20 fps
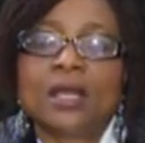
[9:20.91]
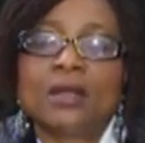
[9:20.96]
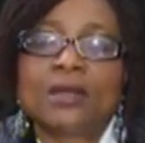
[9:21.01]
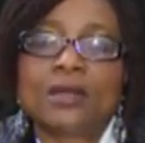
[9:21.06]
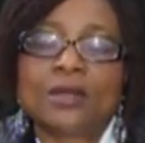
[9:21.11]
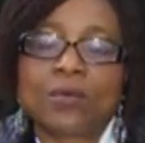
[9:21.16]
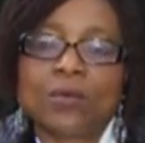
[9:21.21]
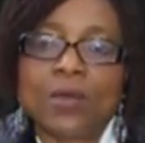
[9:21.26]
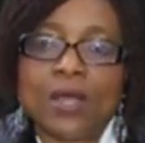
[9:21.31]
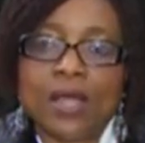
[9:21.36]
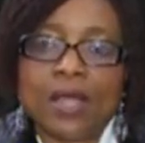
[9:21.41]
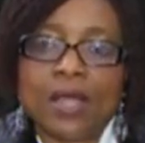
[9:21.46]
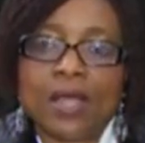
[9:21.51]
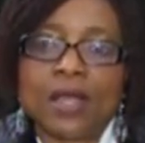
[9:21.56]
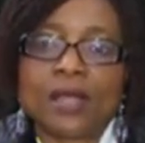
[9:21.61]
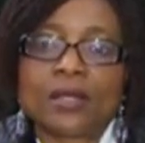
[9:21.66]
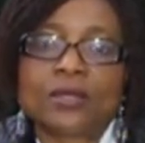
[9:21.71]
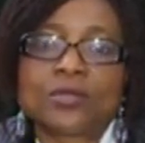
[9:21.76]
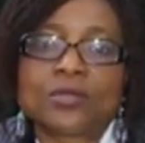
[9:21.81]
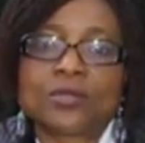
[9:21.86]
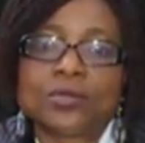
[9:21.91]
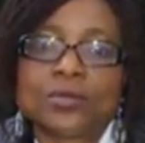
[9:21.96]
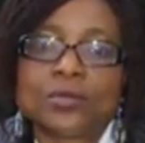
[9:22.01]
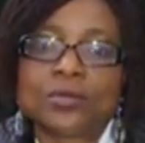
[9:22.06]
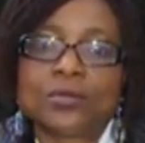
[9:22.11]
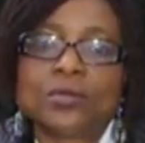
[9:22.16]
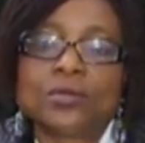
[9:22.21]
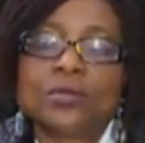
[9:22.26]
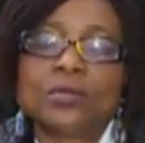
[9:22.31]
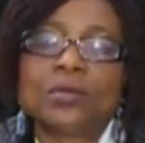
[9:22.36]
require
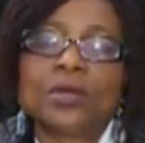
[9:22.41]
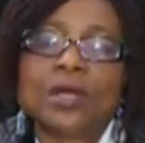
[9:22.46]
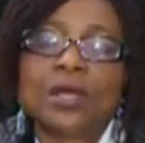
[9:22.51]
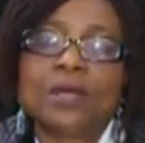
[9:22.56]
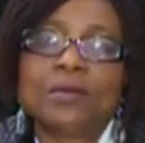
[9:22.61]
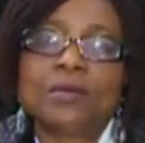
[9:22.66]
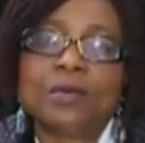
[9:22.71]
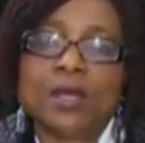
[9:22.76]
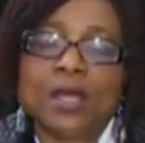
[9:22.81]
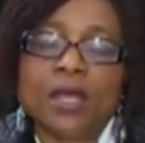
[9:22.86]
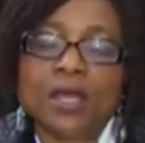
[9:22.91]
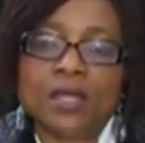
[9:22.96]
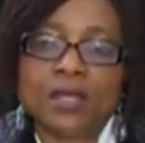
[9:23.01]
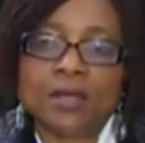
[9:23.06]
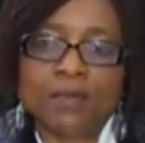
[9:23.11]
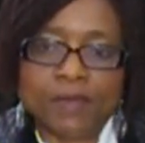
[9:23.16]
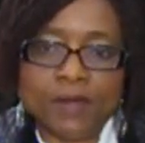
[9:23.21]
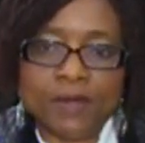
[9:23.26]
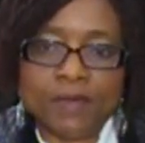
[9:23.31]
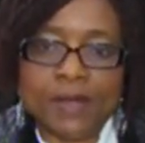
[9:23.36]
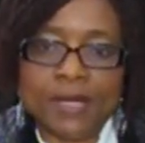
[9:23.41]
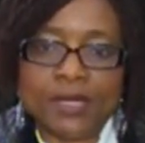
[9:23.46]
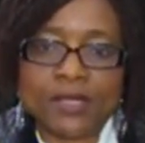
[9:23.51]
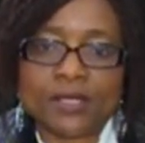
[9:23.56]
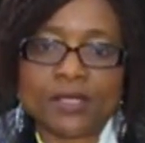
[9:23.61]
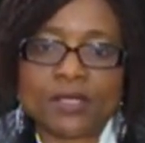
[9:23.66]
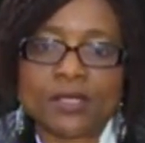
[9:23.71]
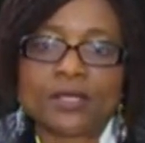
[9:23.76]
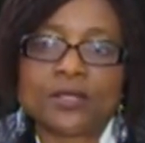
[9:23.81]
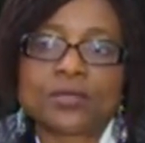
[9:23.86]
to
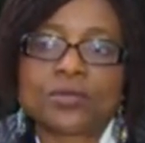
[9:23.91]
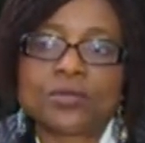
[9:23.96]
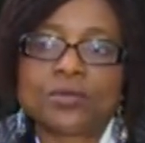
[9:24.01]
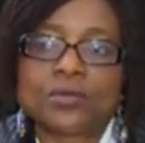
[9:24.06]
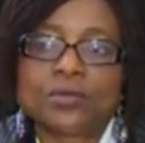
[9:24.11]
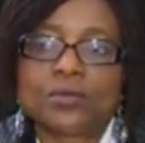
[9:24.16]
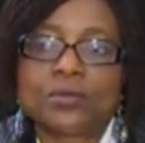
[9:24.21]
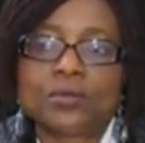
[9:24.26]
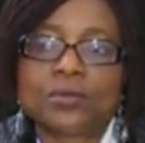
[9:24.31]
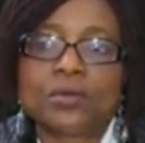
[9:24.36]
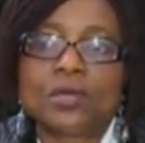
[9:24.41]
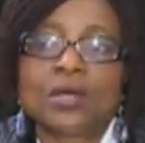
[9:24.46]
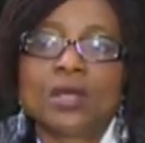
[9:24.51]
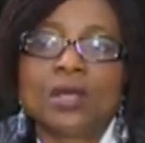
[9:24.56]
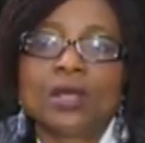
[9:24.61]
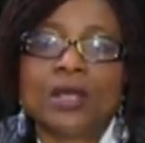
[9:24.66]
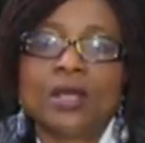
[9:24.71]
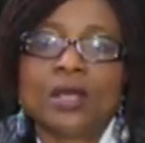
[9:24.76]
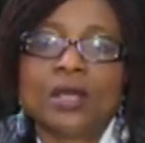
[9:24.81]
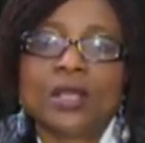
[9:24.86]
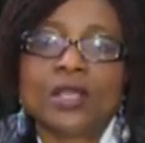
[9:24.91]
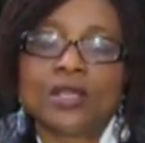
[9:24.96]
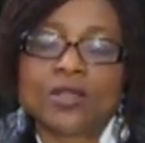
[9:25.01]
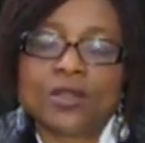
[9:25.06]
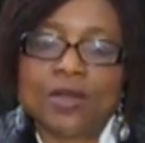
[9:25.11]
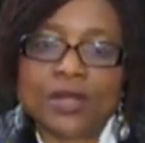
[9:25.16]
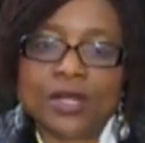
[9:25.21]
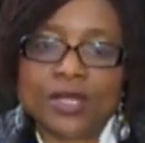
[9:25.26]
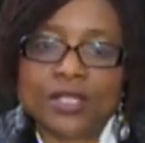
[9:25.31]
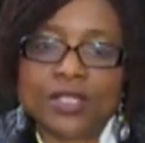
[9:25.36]
implement to
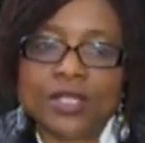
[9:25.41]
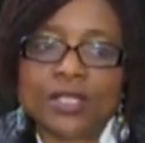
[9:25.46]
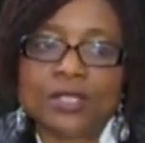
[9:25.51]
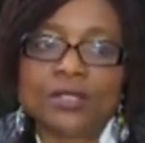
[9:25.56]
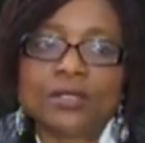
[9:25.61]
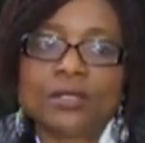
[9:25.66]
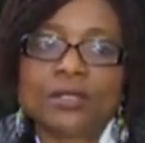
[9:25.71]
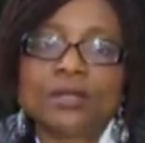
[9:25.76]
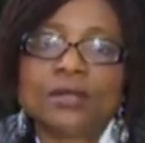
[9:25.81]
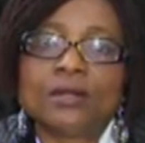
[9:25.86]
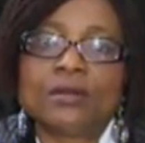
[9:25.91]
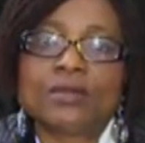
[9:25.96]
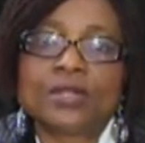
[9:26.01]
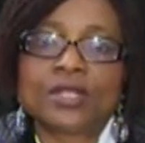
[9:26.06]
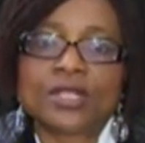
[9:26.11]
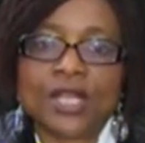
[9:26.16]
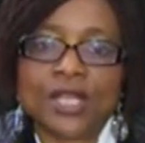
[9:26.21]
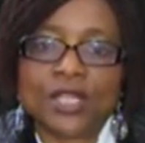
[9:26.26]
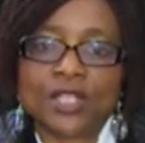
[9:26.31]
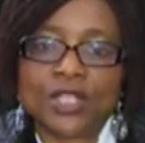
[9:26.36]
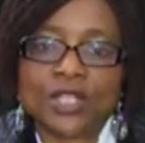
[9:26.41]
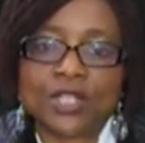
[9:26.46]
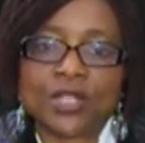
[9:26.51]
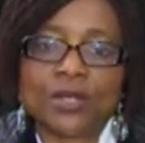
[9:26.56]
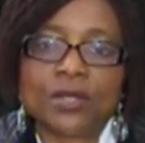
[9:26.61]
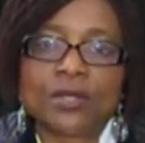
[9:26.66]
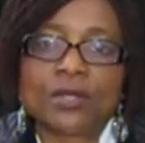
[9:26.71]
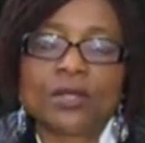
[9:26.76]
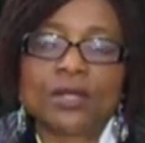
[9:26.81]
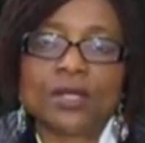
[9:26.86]
encouraging
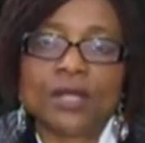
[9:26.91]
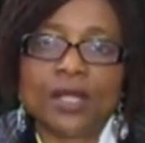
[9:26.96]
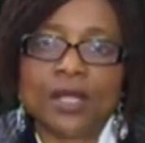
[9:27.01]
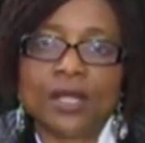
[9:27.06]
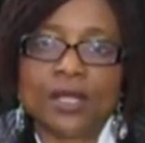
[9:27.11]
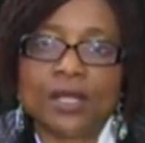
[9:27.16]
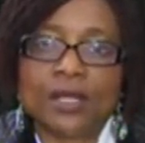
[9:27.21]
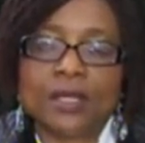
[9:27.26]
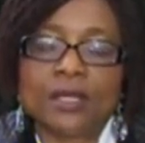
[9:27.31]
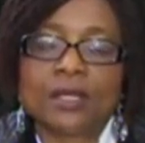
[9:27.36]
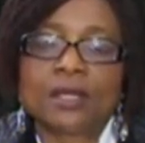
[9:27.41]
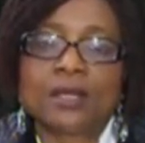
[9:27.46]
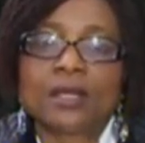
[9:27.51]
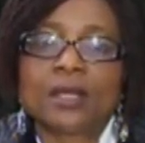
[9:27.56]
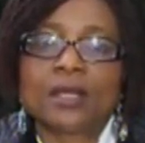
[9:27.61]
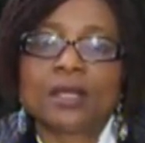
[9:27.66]
retention in